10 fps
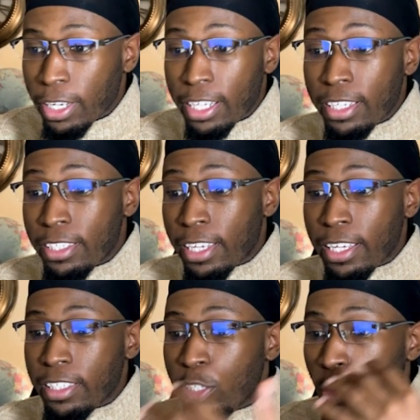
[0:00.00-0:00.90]
In this
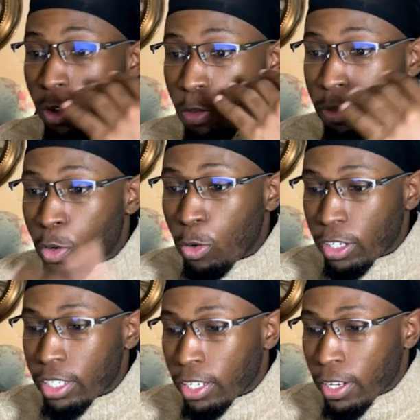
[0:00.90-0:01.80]
case, it's going to be
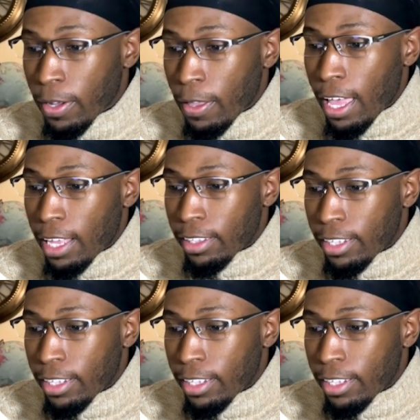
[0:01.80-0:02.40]
Courtney, and